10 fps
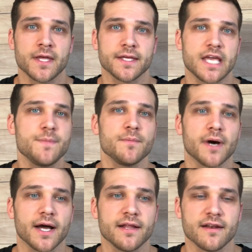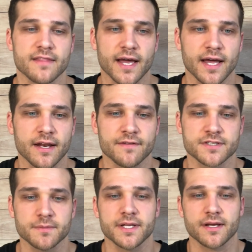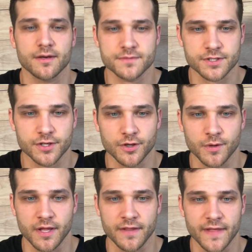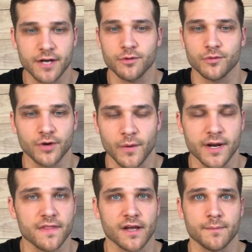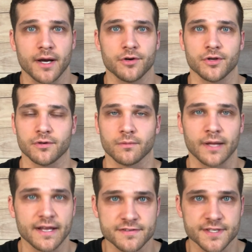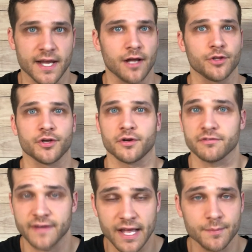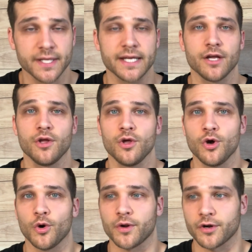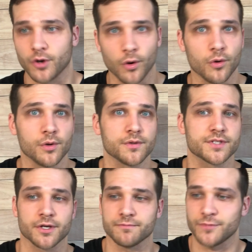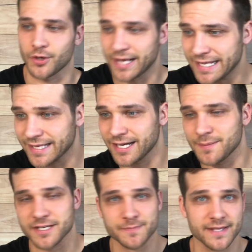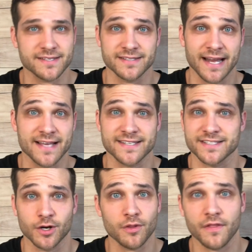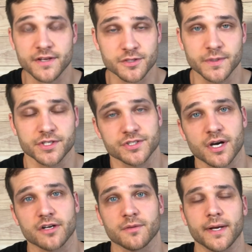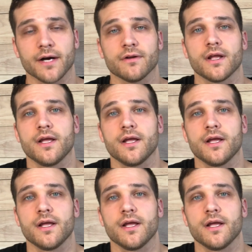Keep in mind that if somebody comes to you and they don't know anything about your lifestyle or your family or your goals, your income, expenses, and assets, and all the things that we just talked about,